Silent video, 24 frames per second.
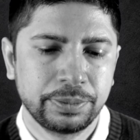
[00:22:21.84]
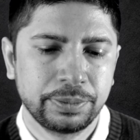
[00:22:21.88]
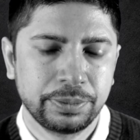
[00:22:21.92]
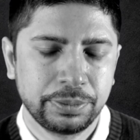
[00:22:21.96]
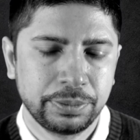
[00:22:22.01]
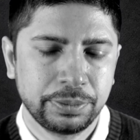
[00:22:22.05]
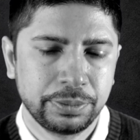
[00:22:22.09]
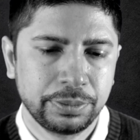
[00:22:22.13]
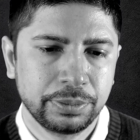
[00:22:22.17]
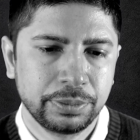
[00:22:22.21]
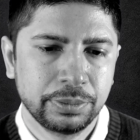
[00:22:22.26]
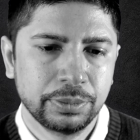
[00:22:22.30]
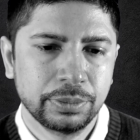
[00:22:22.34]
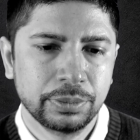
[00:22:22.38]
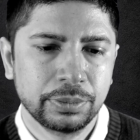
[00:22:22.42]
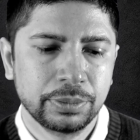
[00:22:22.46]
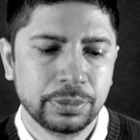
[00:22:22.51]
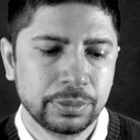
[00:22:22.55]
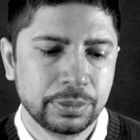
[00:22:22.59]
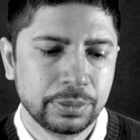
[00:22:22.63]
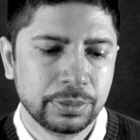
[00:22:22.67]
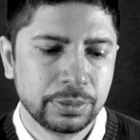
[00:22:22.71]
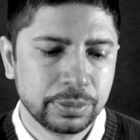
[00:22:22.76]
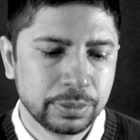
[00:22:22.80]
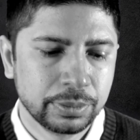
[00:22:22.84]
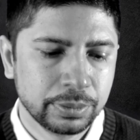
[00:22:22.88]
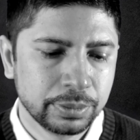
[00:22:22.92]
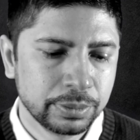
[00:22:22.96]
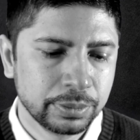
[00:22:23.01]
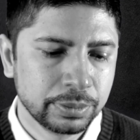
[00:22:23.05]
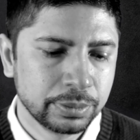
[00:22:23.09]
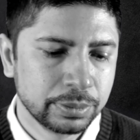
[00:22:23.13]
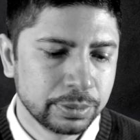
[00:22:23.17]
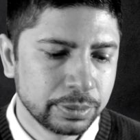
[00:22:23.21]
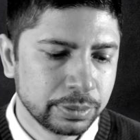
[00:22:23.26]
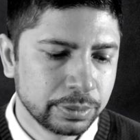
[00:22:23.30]

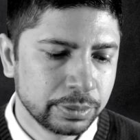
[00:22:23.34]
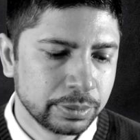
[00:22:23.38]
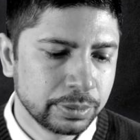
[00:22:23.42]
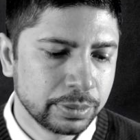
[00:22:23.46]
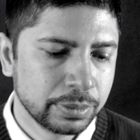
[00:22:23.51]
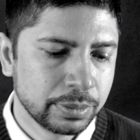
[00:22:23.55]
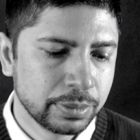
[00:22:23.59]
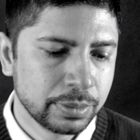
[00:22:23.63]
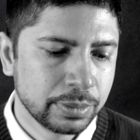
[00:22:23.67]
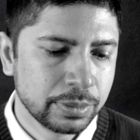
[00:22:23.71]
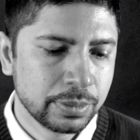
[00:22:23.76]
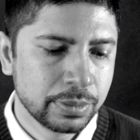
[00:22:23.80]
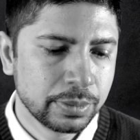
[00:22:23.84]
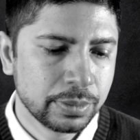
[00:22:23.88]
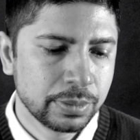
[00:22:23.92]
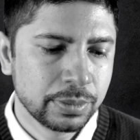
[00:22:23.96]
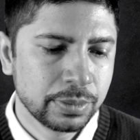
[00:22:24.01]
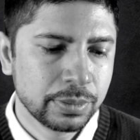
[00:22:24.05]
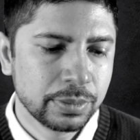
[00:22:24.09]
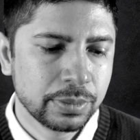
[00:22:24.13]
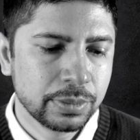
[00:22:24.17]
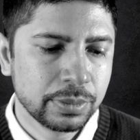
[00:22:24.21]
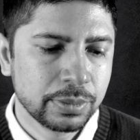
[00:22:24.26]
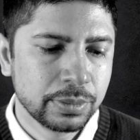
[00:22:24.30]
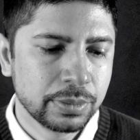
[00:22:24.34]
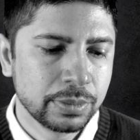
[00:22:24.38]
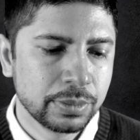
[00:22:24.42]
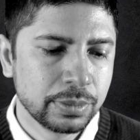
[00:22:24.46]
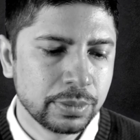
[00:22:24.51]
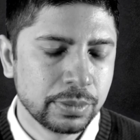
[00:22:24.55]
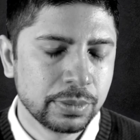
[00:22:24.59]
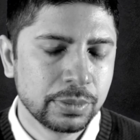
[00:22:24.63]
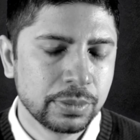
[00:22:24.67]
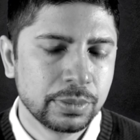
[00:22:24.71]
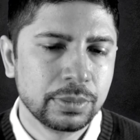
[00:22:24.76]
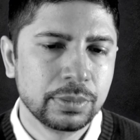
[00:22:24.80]

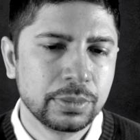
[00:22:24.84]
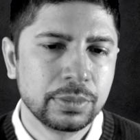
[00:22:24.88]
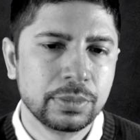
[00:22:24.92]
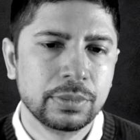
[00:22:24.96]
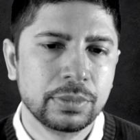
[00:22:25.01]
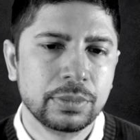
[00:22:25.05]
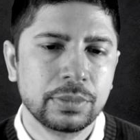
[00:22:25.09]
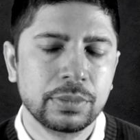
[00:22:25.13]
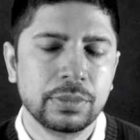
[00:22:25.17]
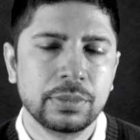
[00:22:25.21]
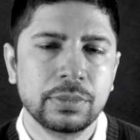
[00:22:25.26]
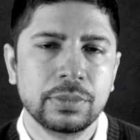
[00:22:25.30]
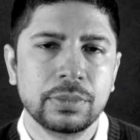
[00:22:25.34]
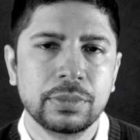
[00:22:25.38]
Nobody speaks.